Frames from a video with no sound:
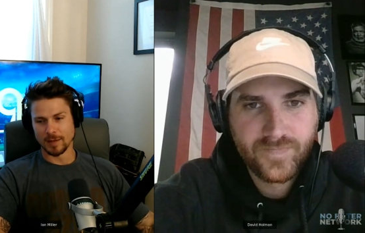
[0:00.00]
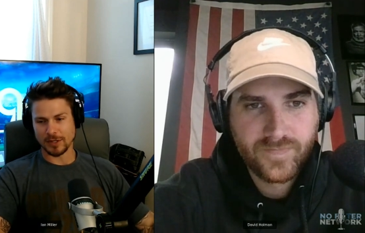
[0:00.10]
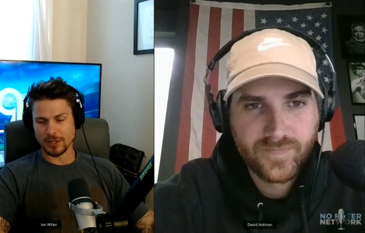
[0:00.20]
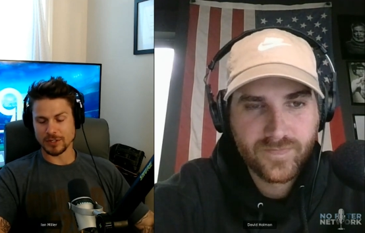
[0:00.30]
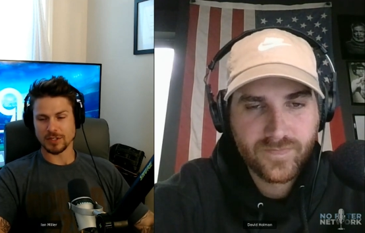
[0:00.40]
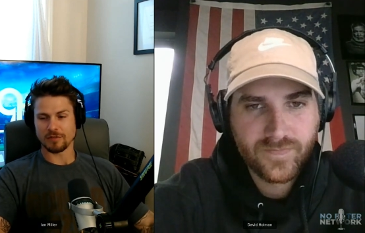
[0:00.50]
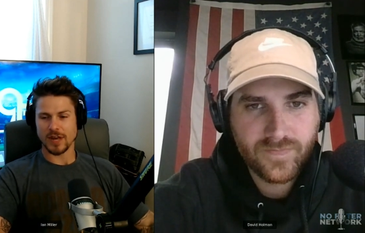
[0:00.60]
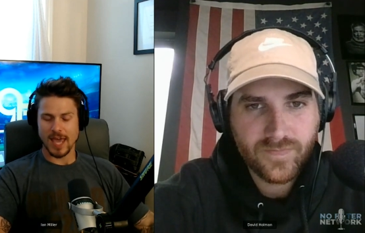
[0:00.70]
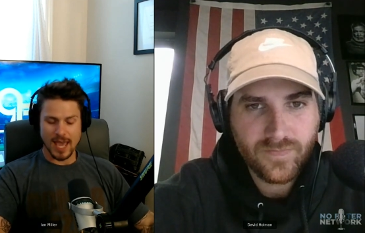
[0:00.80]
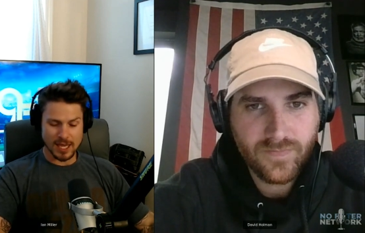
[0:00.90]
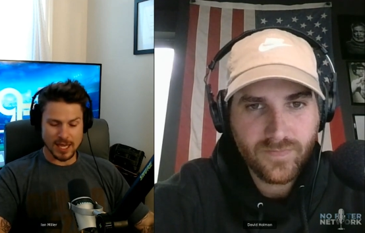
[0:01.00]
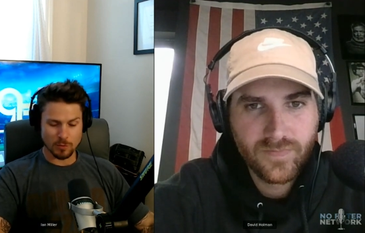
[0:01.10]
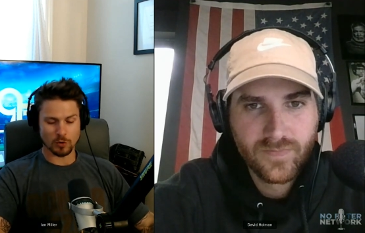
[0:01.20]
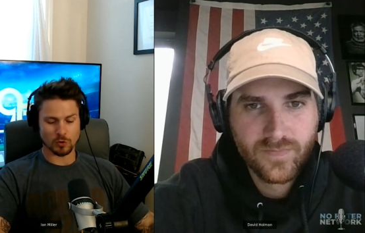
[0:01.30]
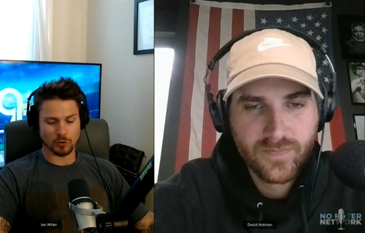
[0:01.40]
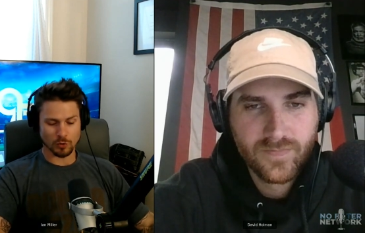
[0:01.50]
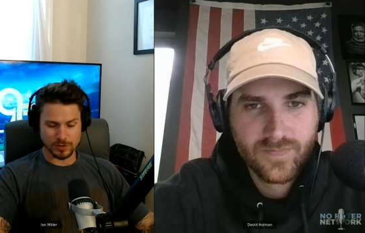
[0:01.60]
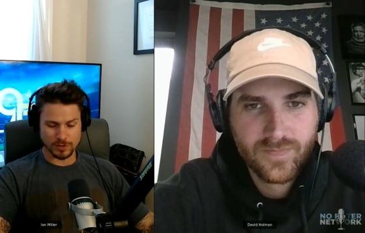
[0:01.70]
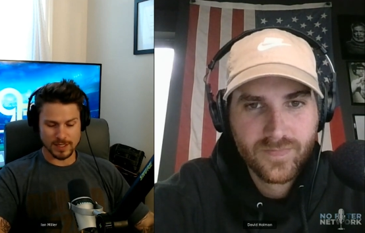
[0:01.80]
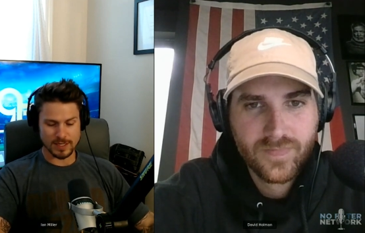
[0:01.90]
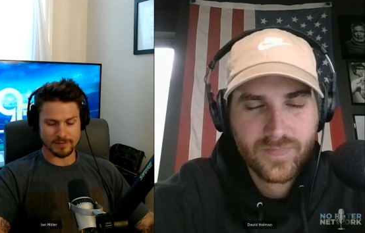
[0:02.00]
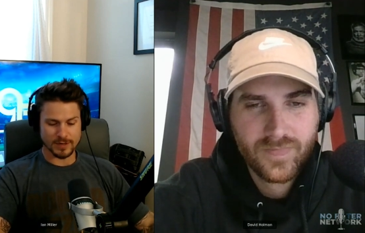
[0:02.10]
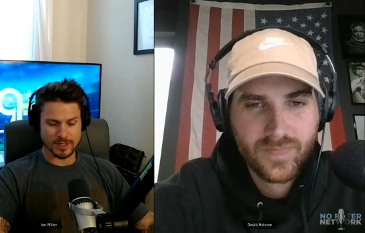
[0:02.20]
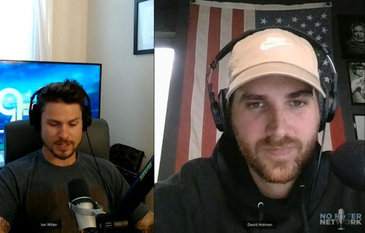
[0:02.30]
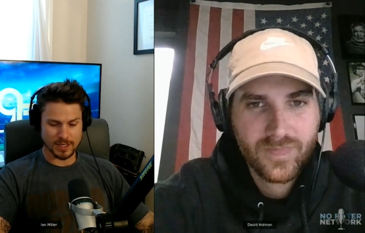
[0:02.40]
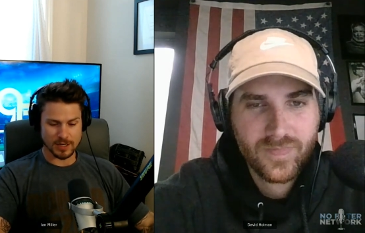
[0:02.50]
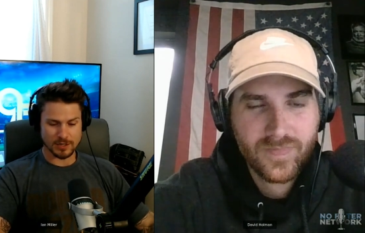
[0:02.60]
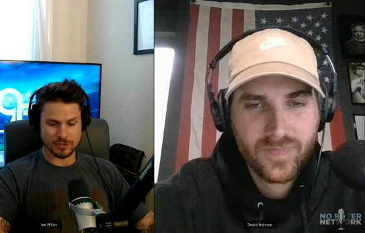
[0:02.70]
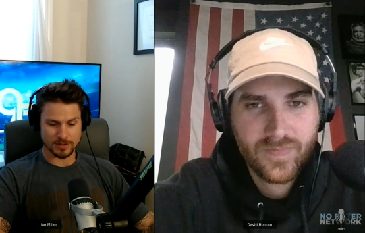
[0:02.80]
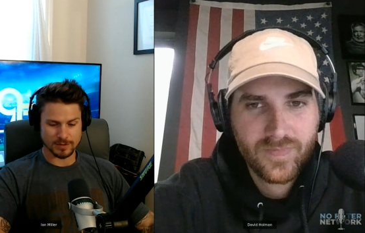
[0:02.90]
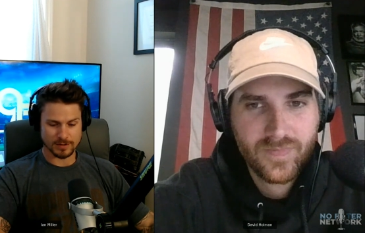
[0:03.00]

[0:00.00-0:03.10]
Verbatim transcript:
Speaker 1: because of an animal cruelty investigation.